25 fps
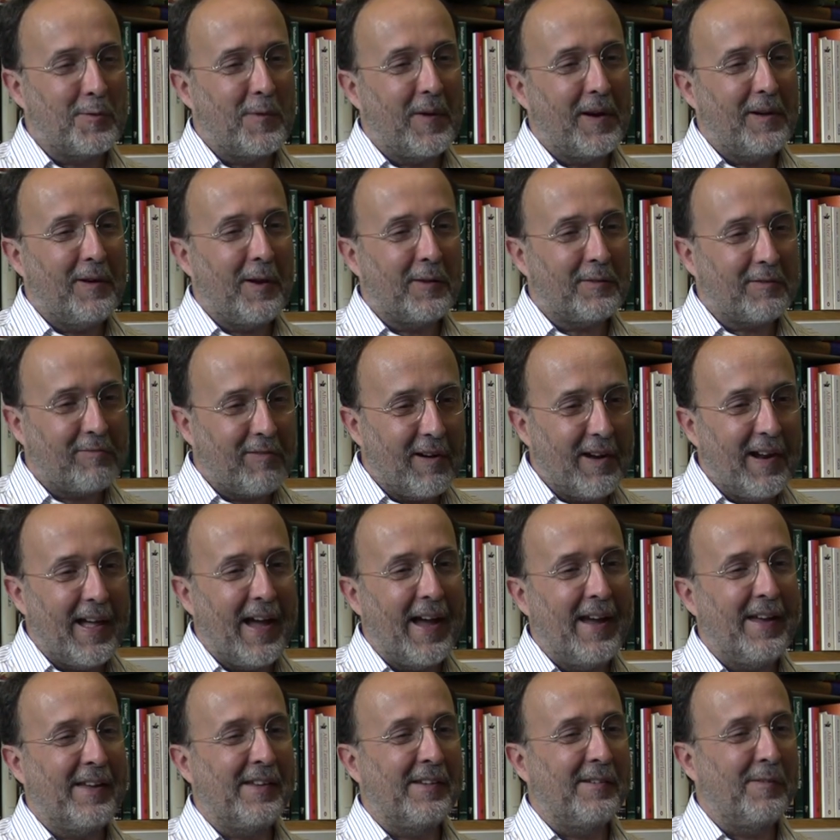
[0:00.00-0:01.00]
you are not
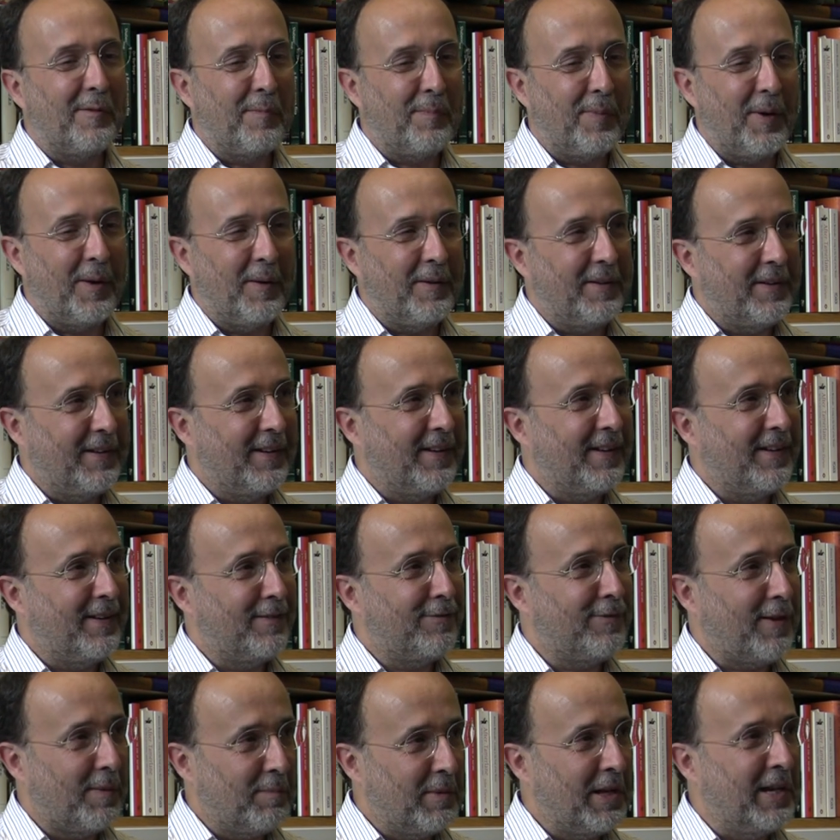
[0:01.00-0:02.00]
relying upon a
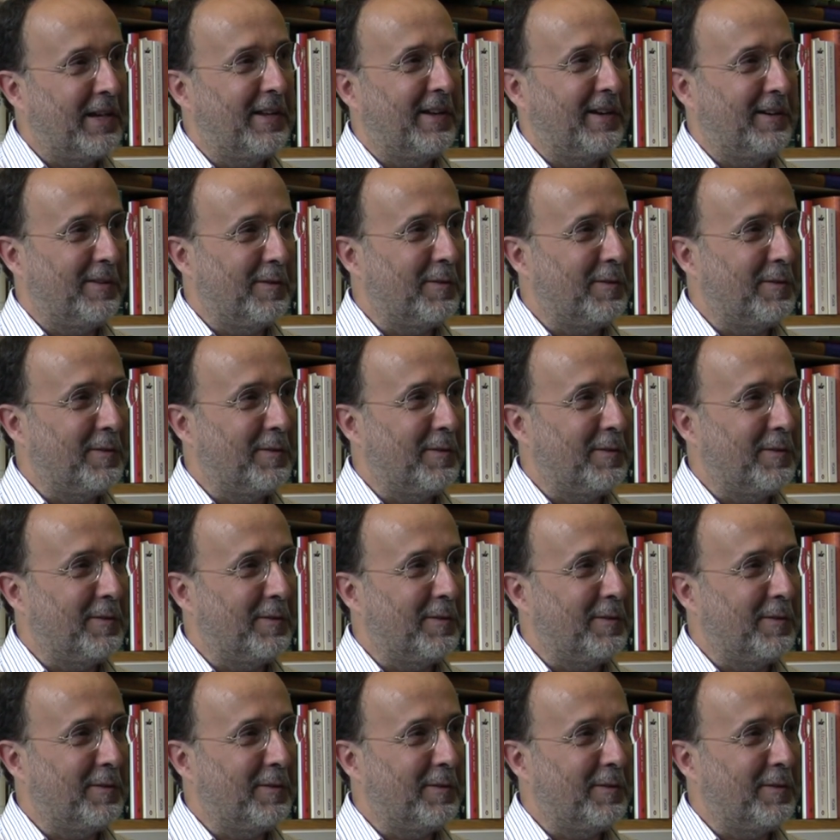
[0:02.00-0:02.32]
familiar